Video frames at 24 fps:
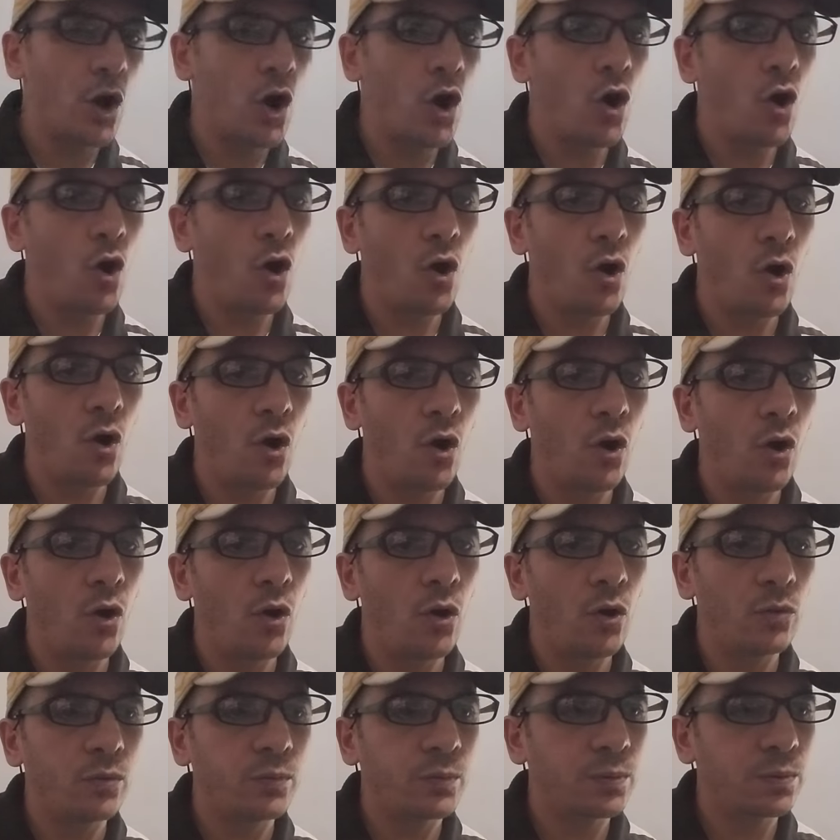cioè capito,
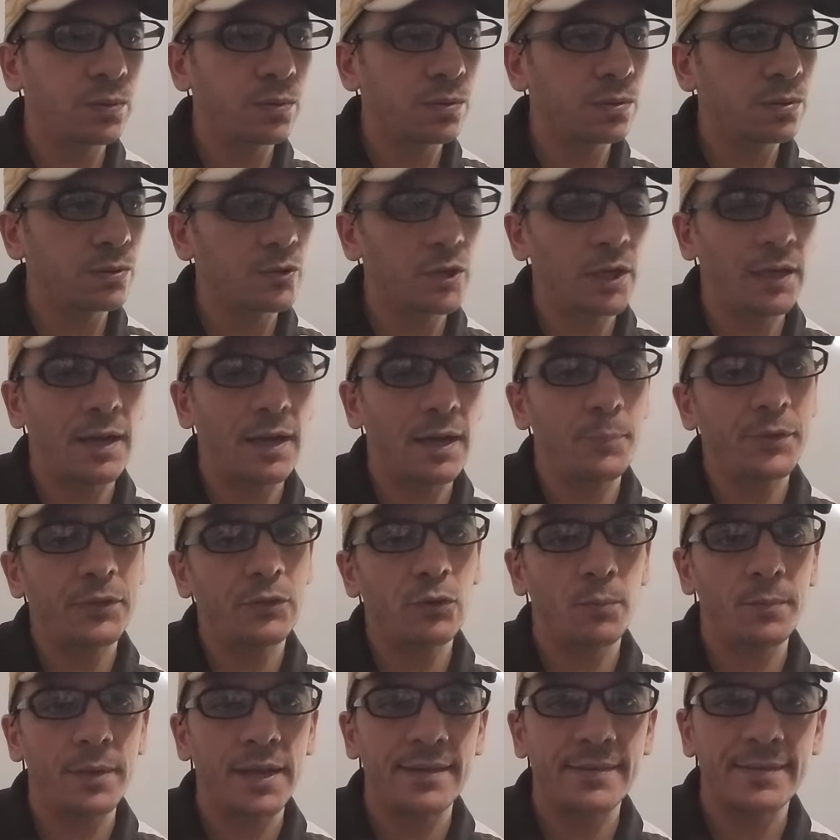me I start play
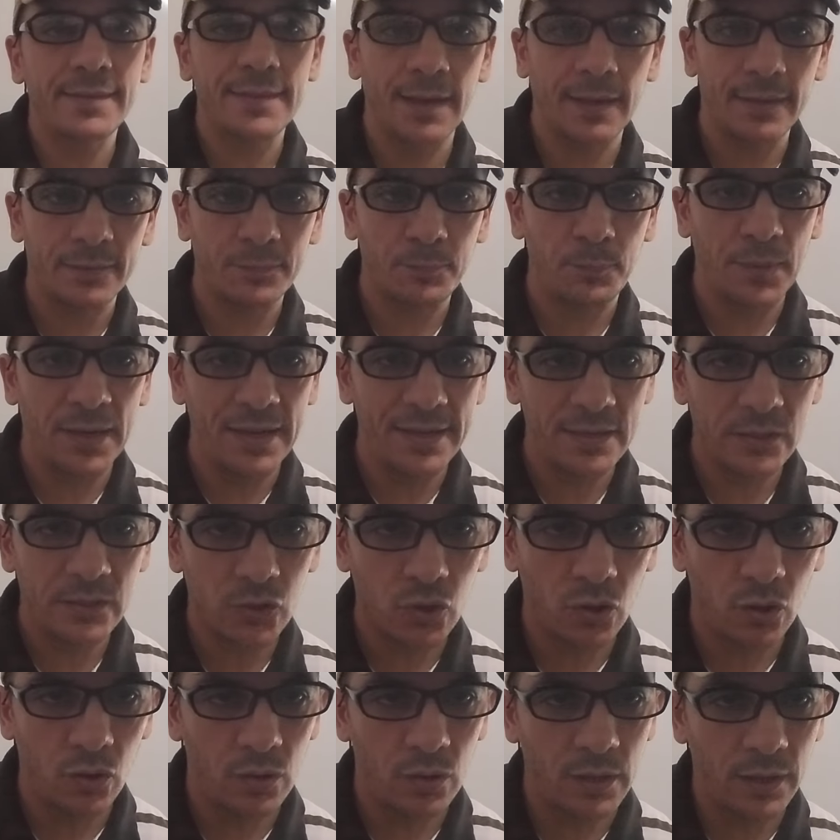soccer when I was
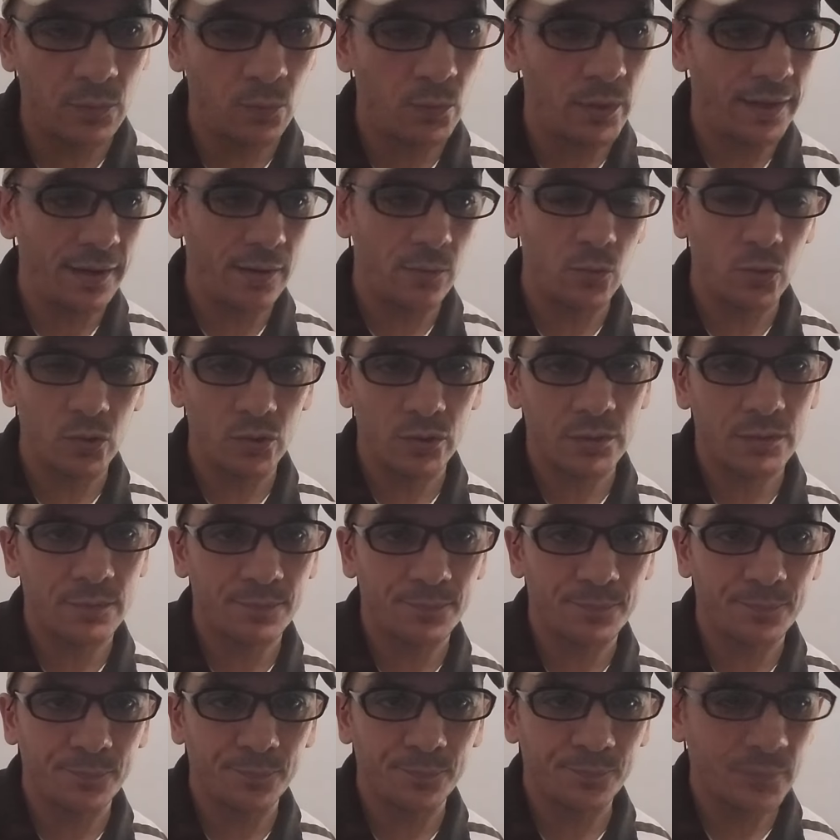after I
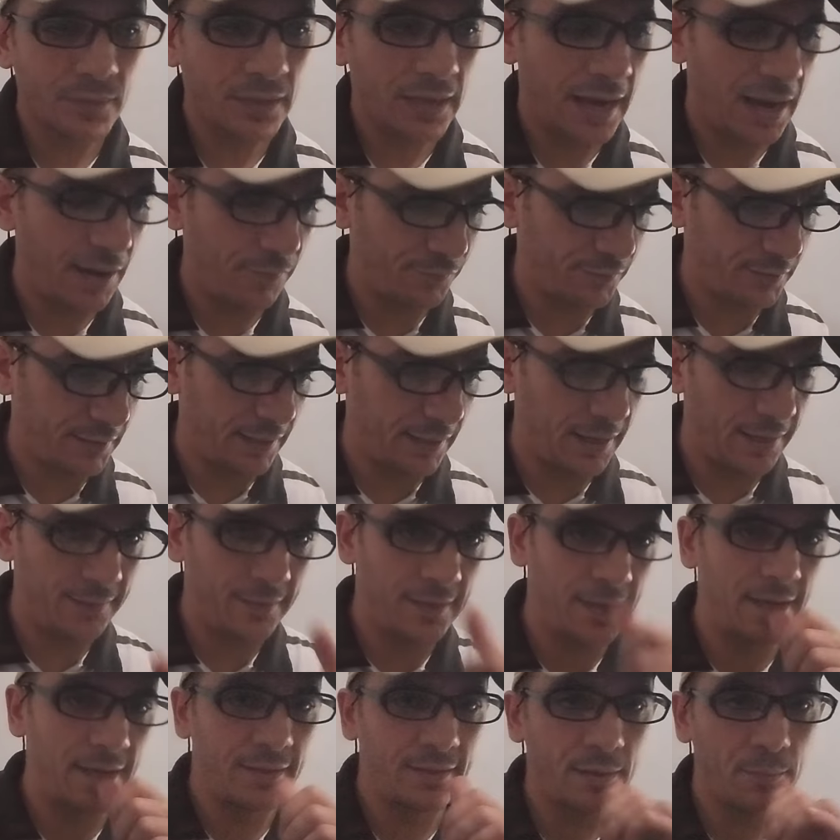drink the Milakai I go
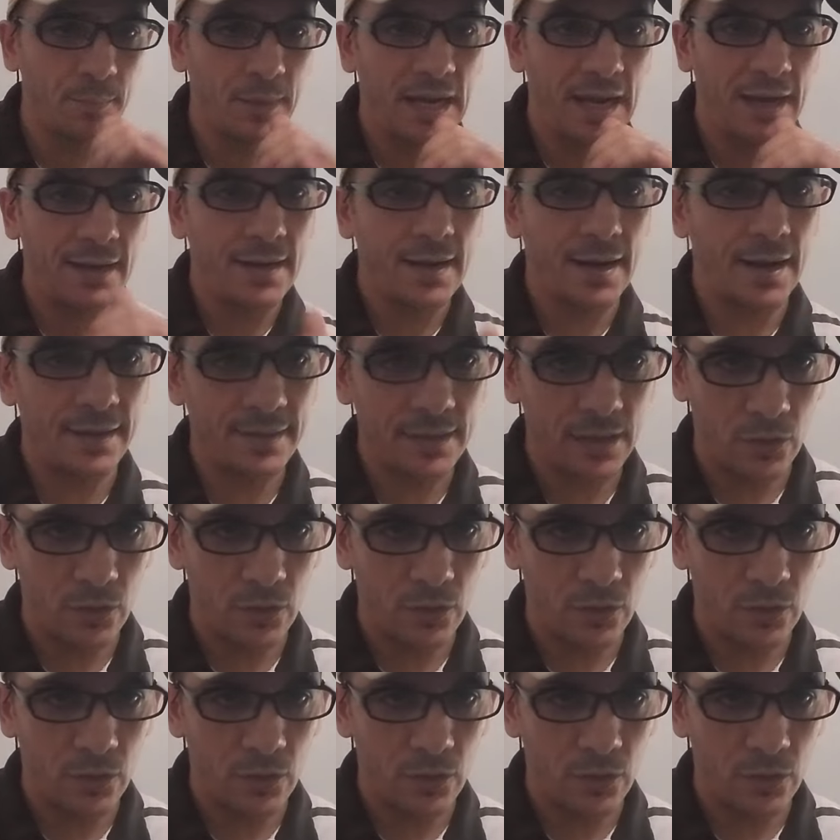play soccer.